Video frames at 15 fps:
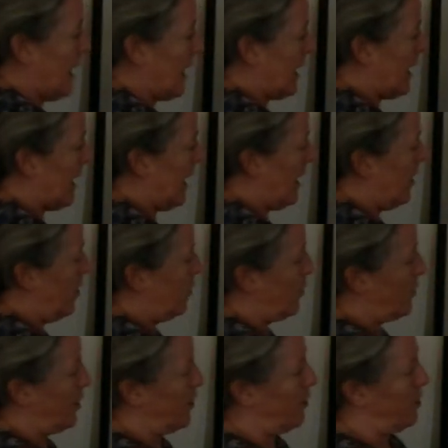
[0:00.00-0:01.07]
Now,
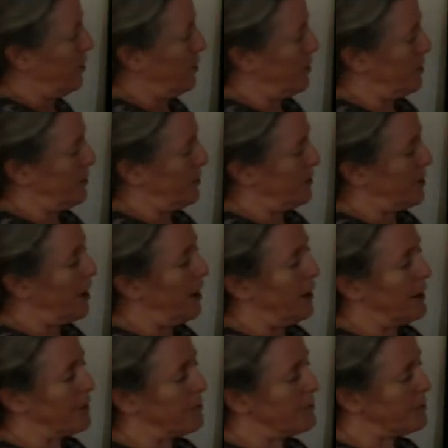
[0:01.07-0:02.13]
there are
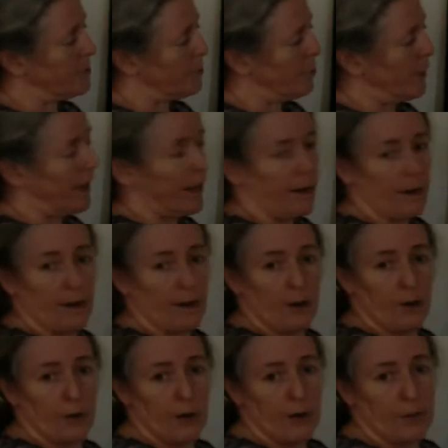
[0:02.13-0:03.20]
times when
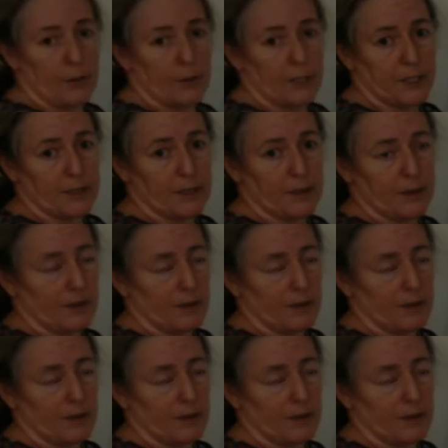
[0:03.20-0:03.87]
you have particu